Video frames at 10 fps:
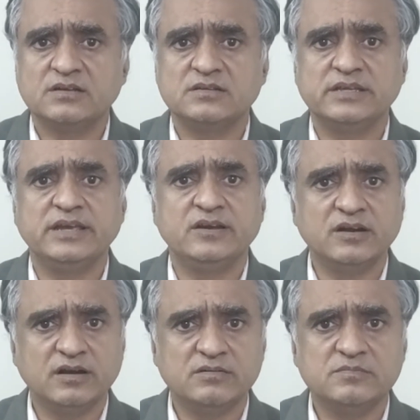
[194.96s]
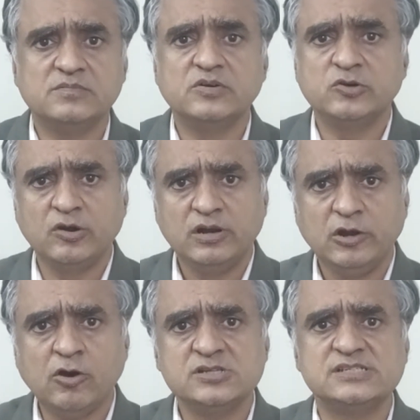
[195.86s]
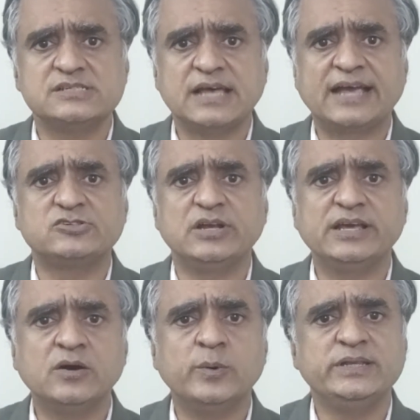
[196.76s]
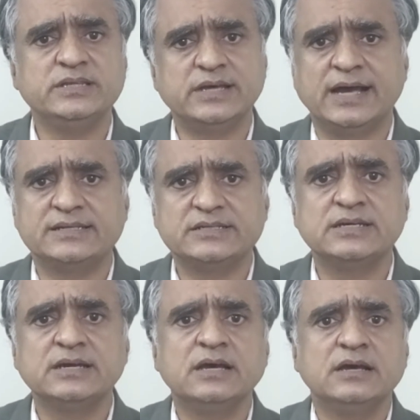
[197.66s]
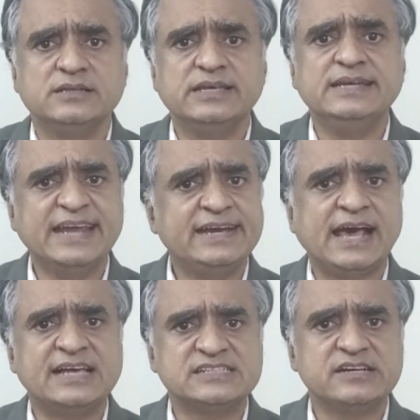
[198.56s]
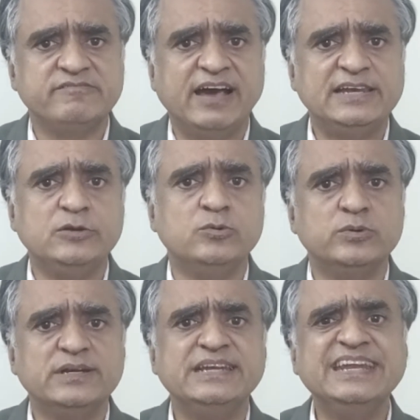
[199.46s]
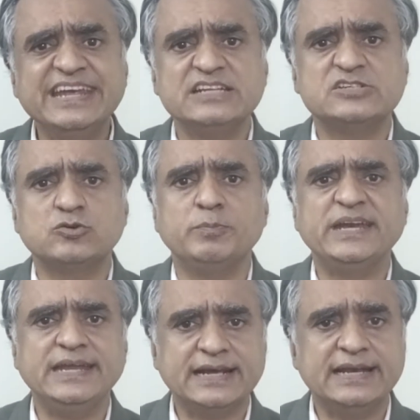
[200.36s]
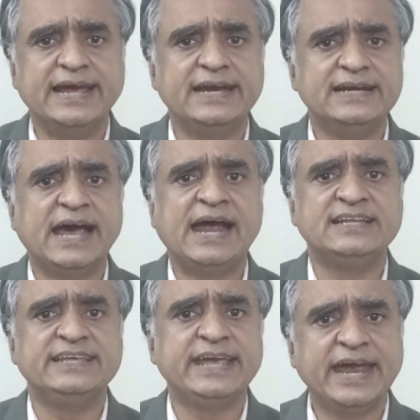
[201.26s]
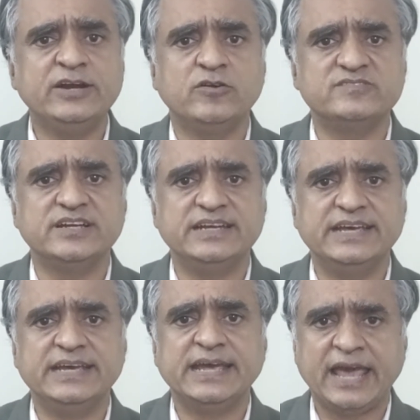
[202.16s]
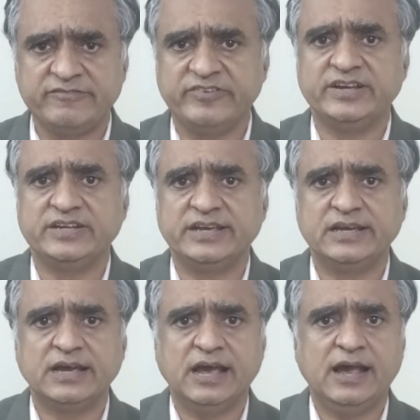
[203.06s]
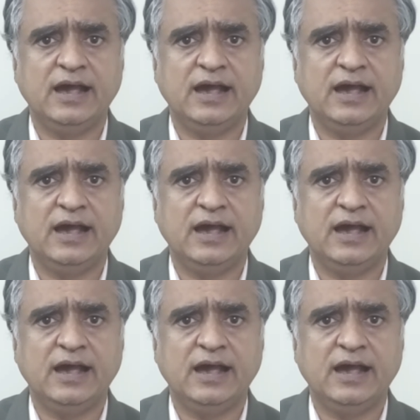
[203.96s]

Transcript: the laws actually govern that the net asset value needs to be declared at the end of the day every day,